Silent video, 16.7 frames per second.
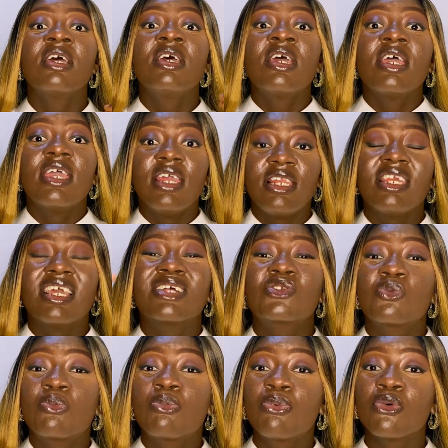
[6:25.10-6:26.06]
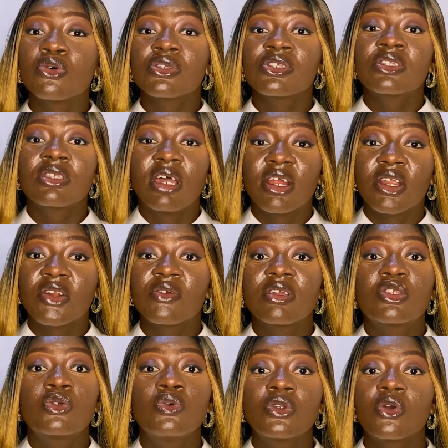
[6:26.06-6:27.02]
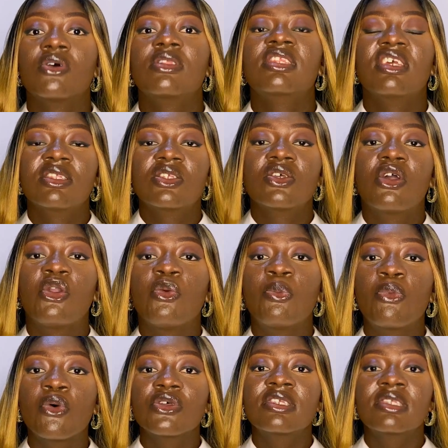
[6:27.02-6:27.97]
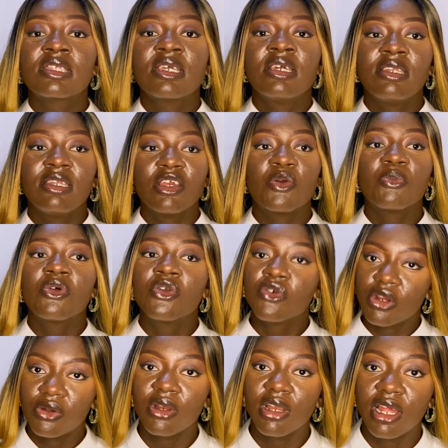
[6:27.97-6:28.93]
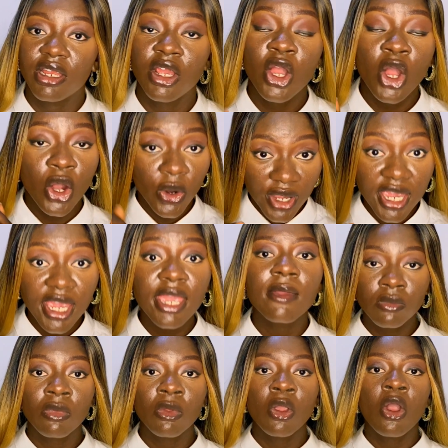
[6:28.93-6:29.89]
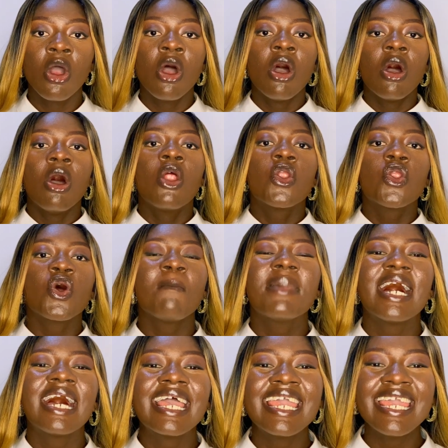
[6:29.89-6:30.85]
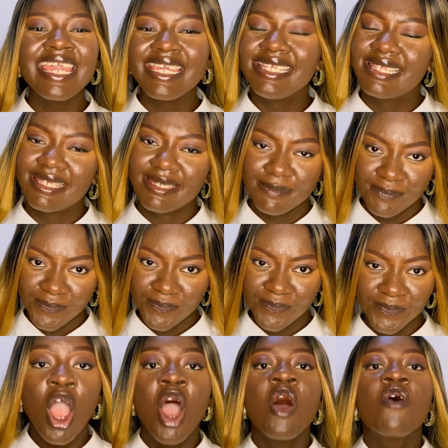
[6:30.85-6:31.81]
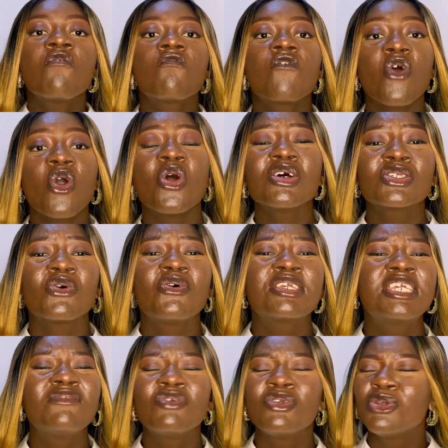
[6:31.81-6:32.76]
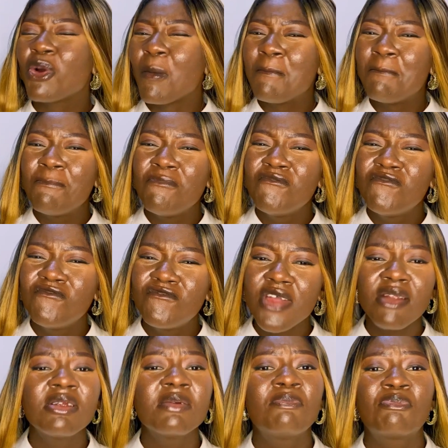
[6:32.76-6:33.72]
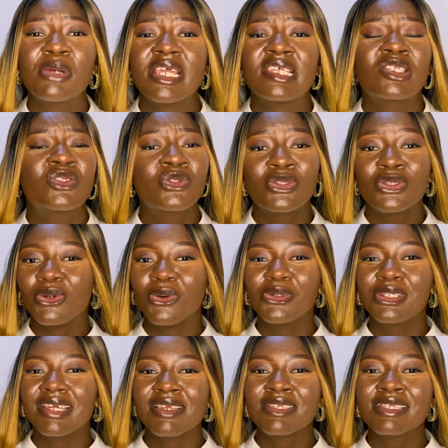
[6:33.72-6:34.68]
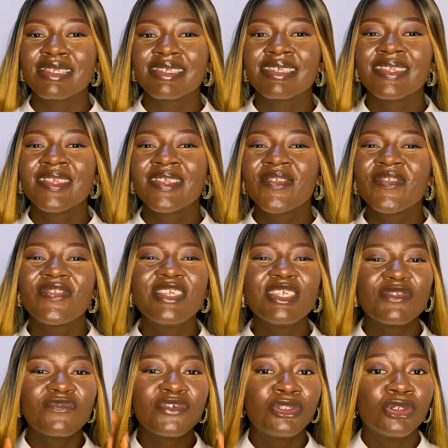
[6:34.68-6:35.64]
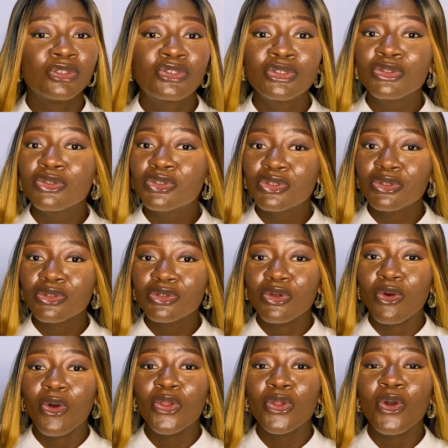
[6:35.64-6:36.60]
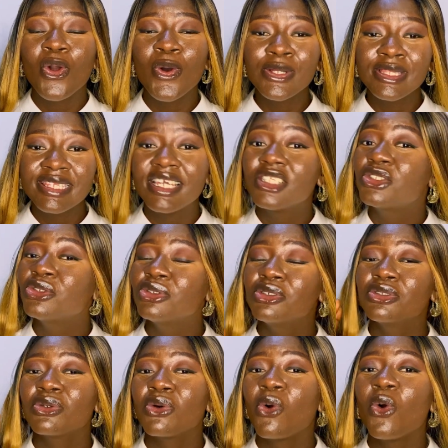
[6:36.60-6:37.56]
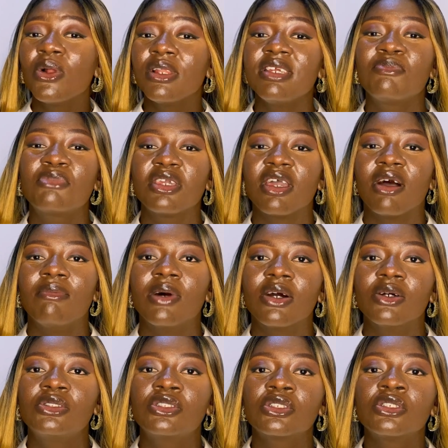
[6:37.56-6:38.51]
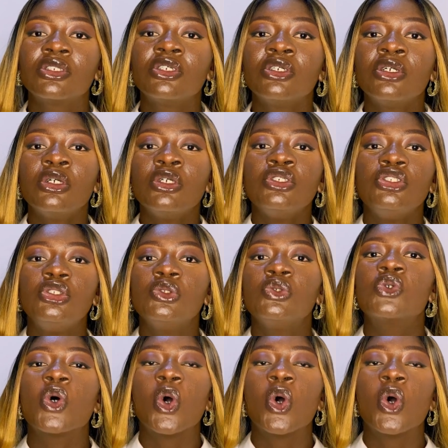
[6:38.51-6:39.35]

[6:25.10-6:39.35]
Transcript: earlier to post and create good content, so you post them regularly. Okay, number 8, focus on giving your very best to your audience. This video shouldn't, or your content shouldn't only be about you